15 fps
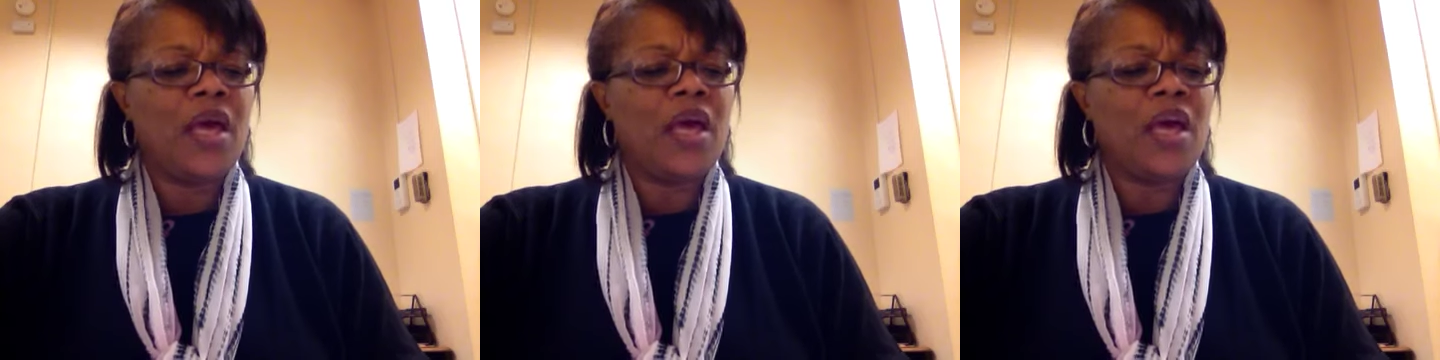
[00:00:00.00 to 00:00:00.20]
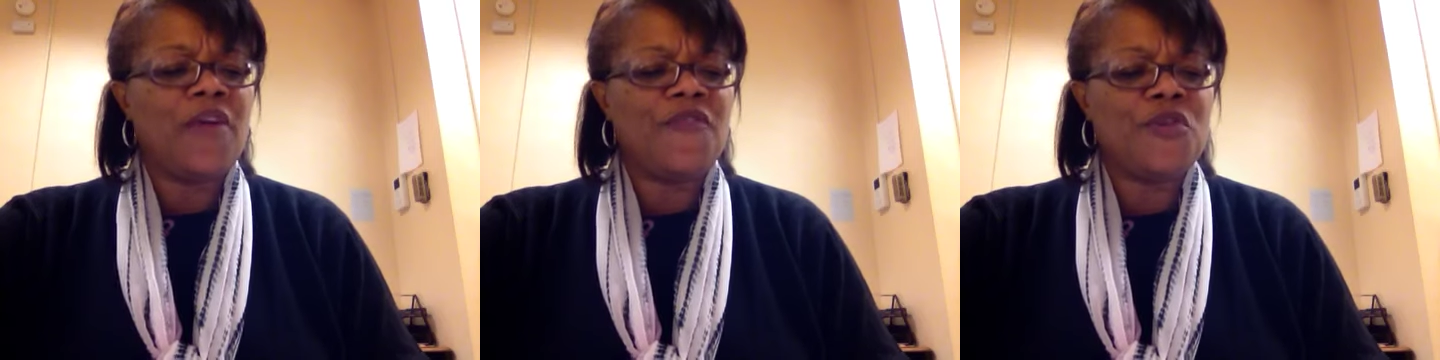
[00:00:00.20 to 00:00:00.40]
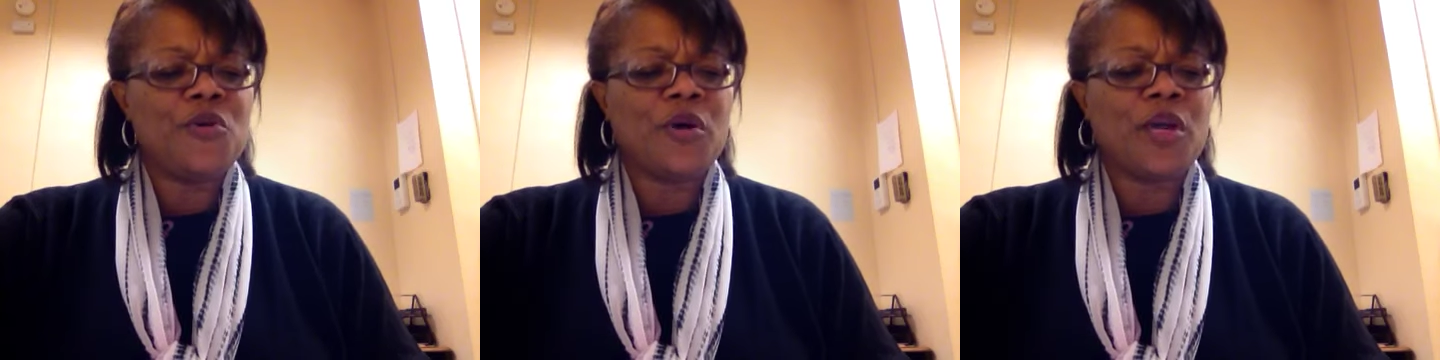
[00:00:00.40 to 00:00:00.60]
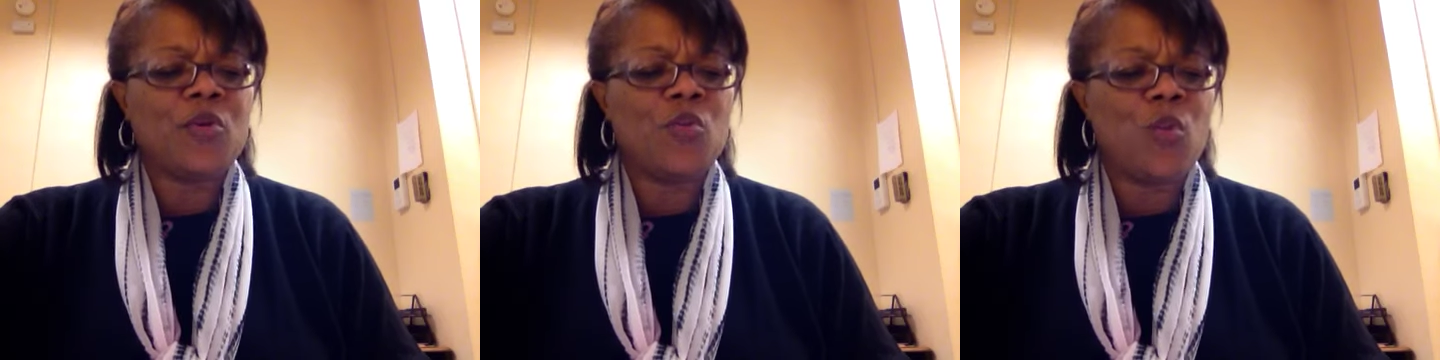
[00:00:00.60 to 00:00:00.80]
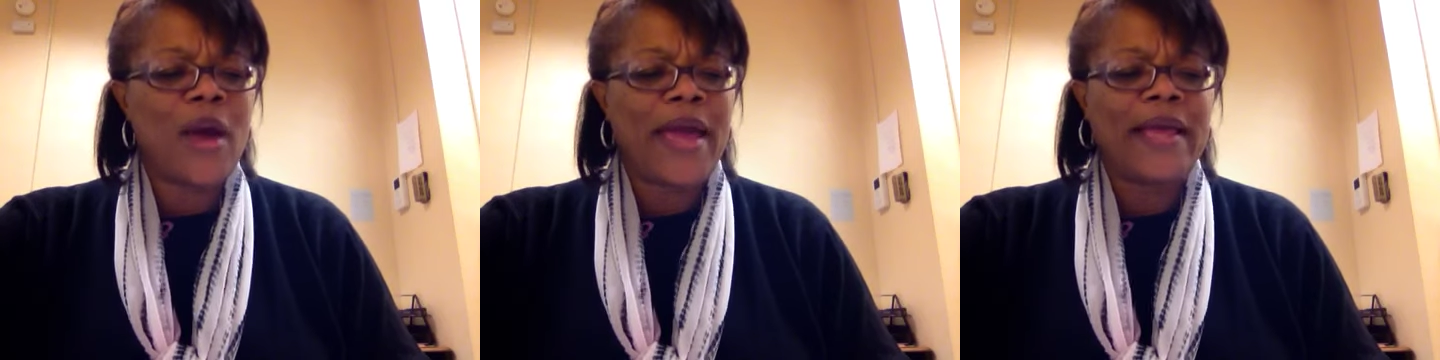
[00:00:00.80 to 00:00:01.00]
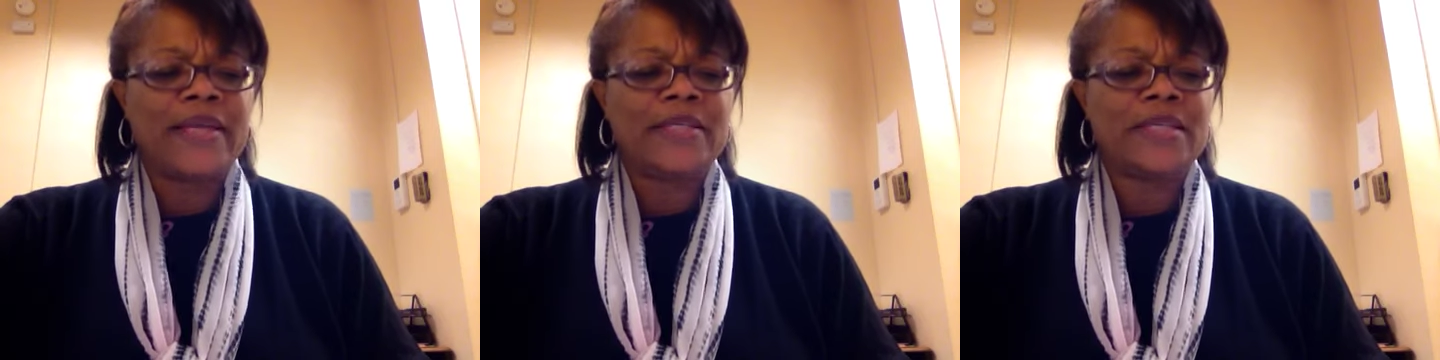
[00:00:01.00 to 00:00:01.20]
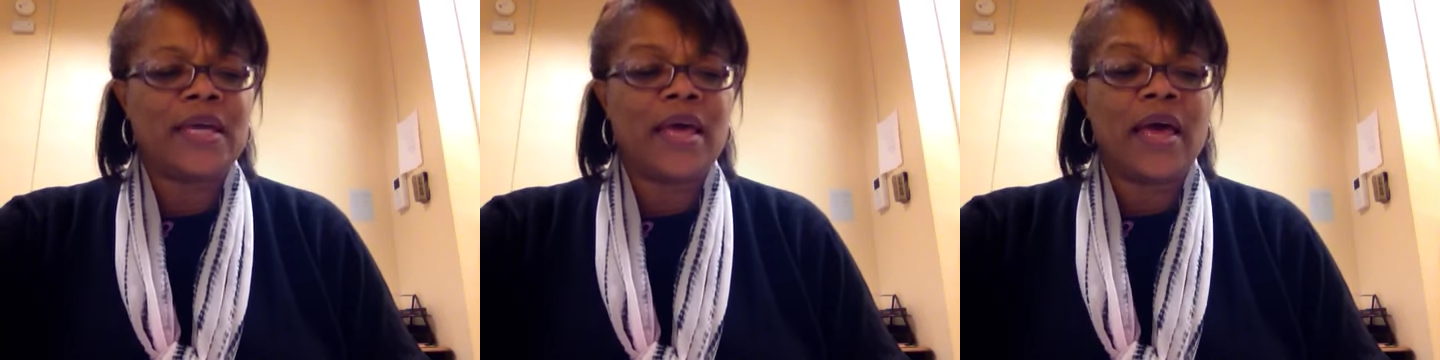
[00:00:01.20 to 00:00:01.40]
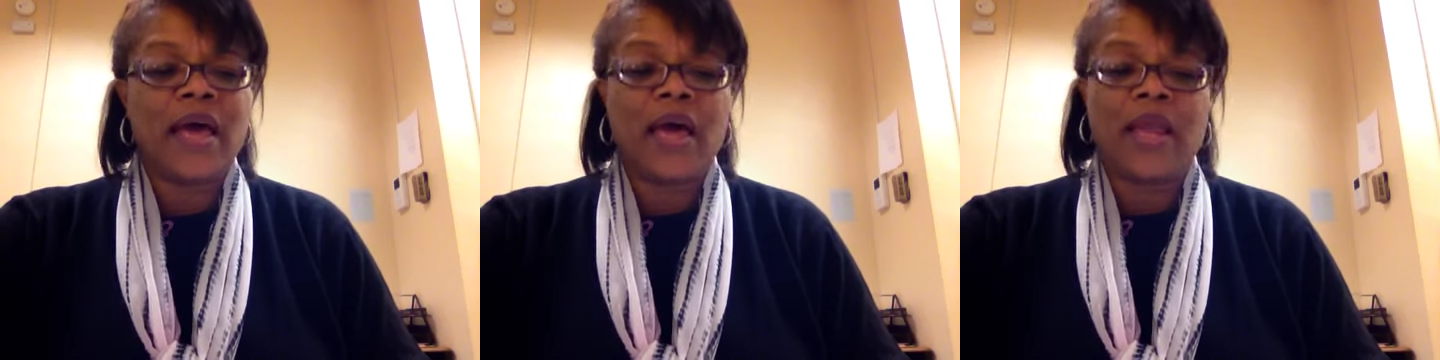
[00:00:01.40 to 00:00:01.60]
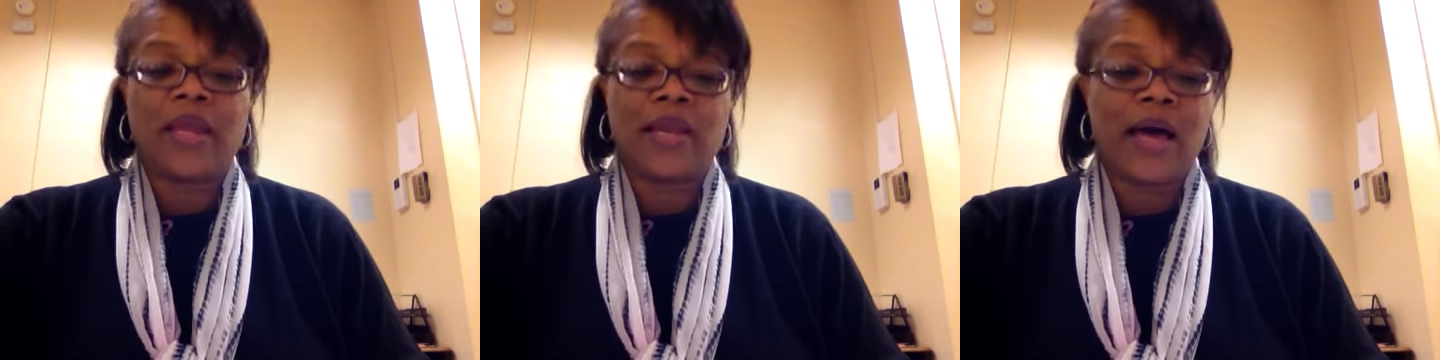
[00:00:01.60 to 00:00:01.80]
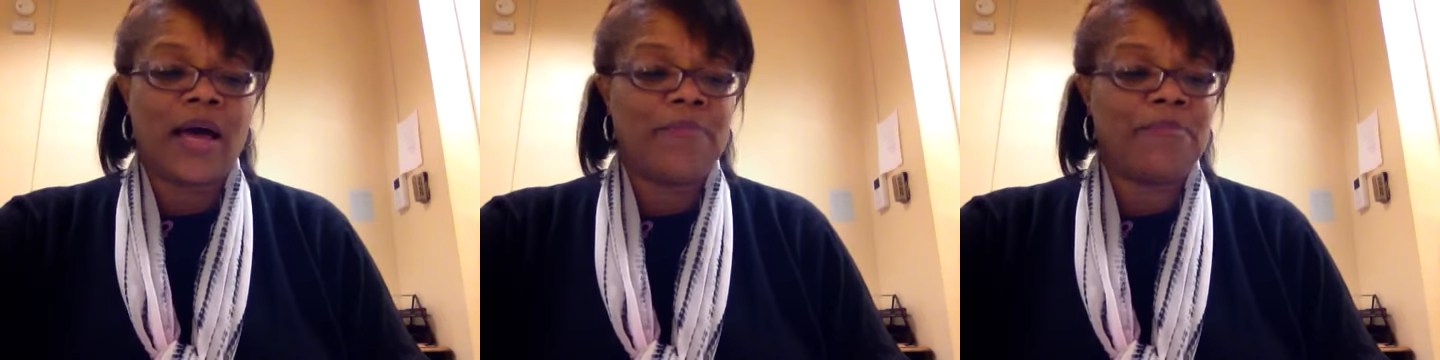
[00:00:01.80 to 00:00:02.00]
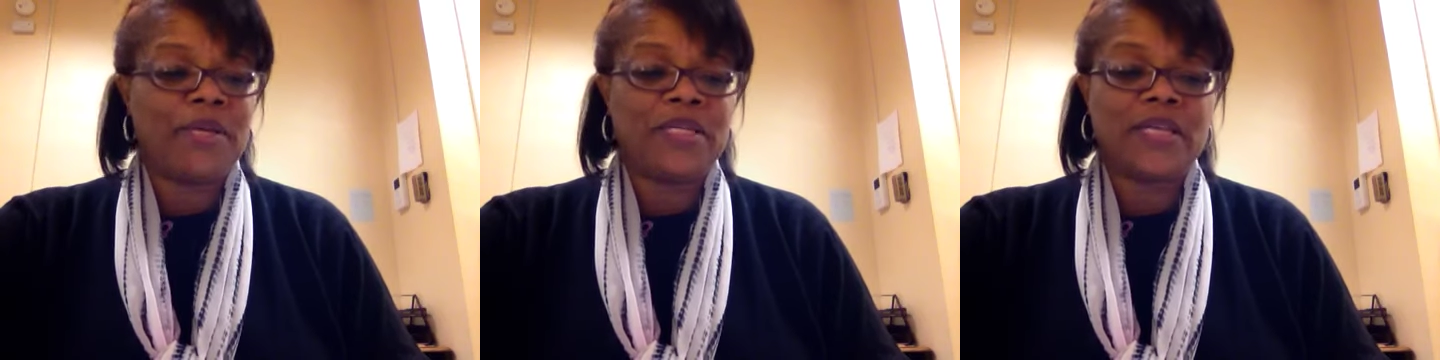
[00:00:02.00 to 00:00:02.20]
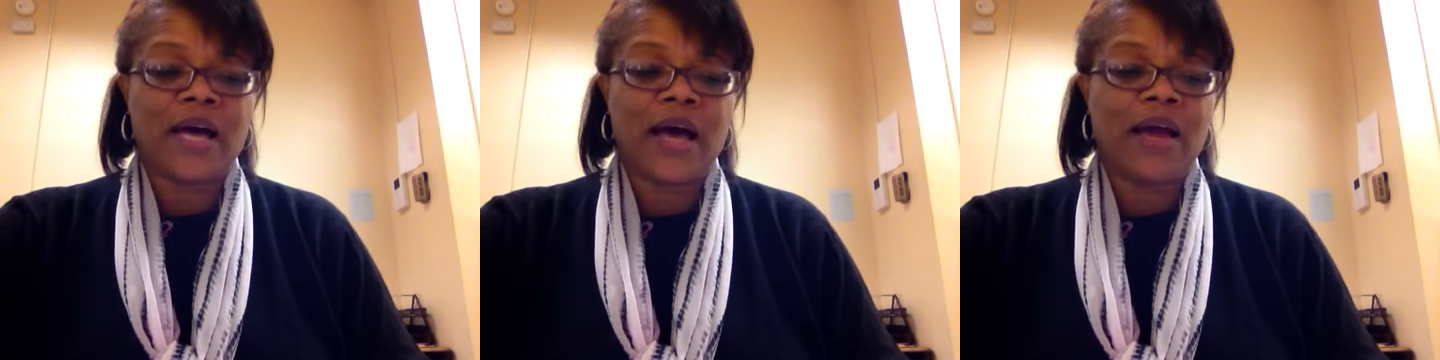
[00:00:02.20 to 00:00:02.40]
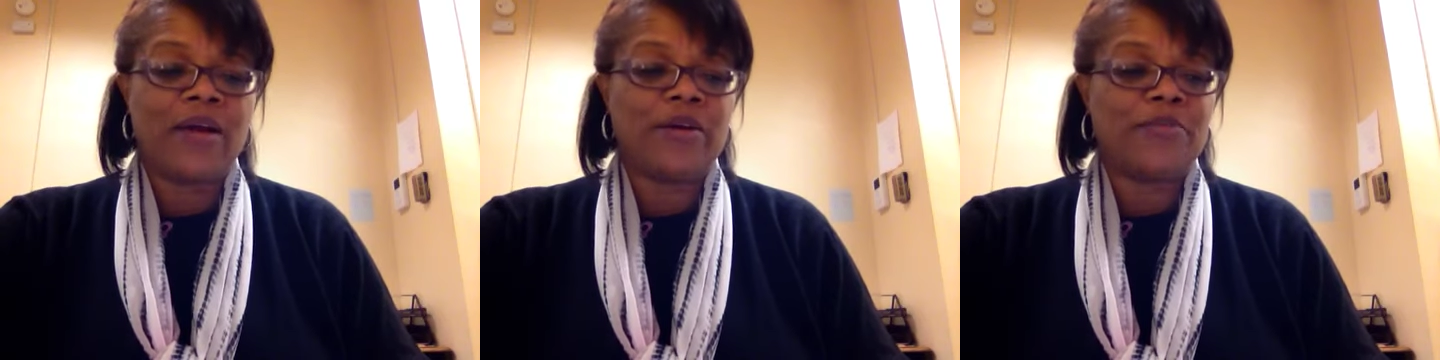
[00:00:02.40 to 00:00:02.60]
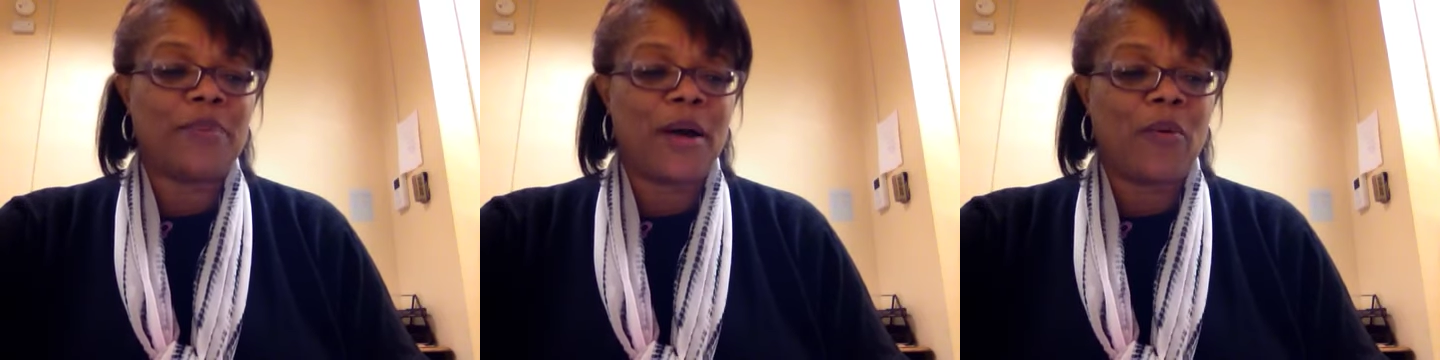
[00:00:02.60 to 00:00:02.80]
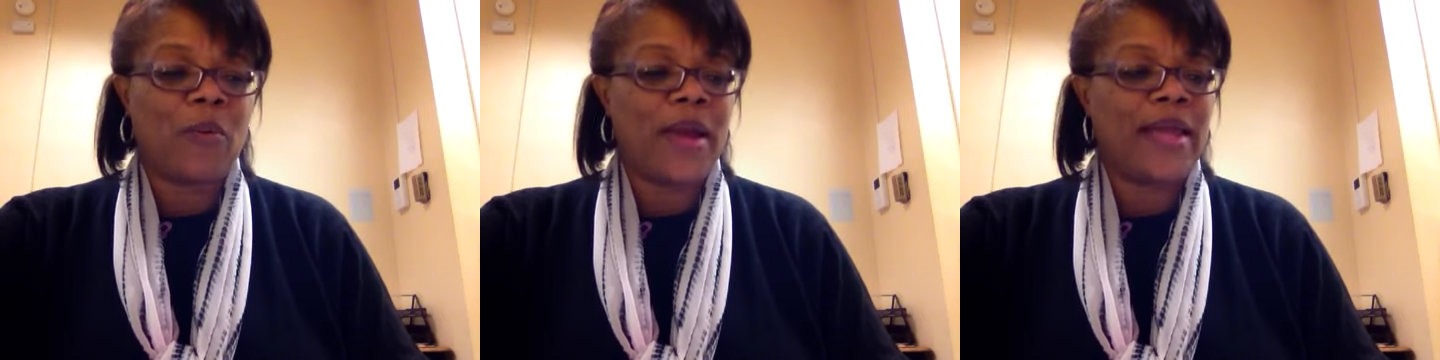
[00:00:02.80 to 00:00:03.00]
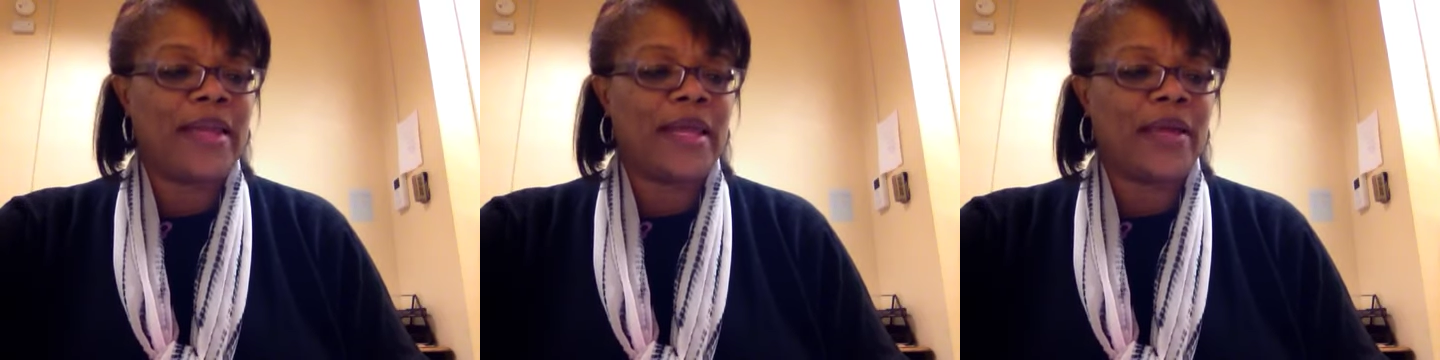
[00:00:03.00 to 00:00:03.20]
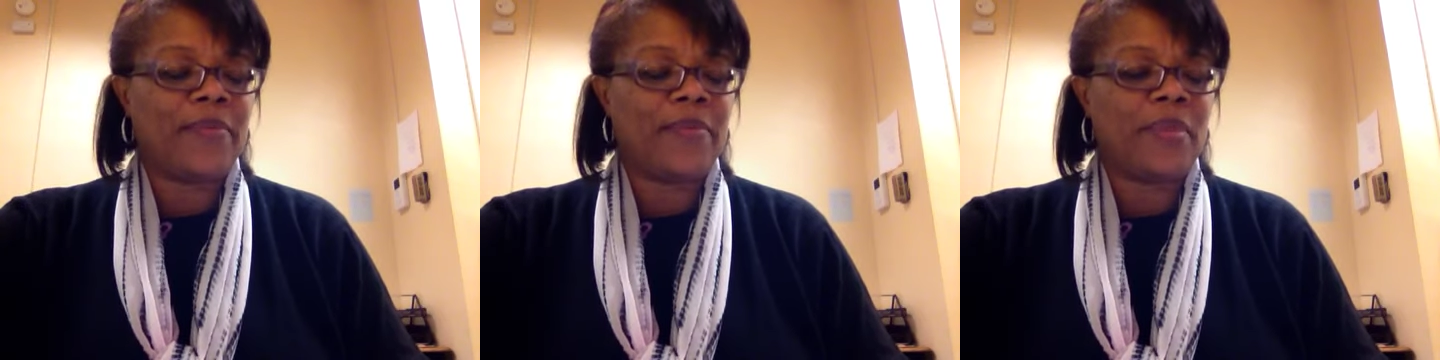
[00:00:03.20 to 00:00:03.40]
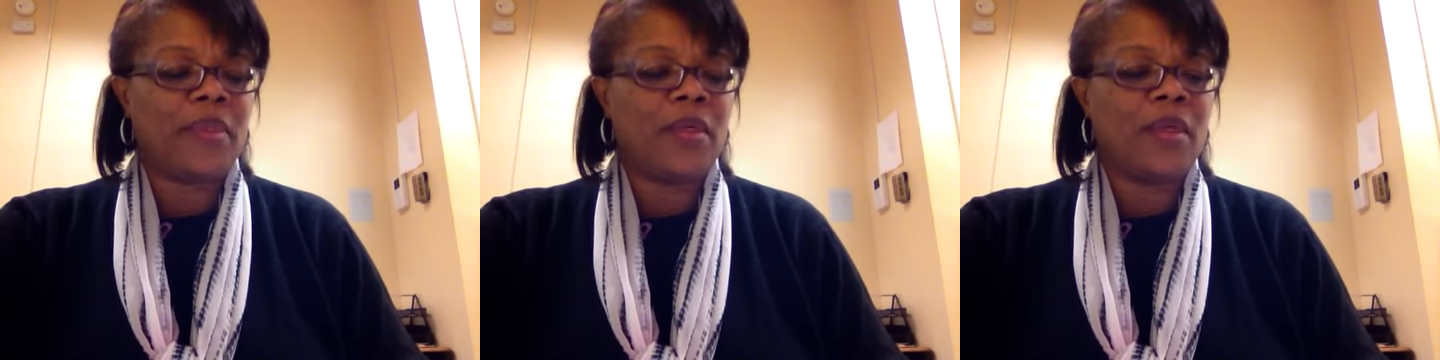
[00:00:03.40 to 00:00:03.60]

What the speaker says: If you can wait and not be tired by waiting,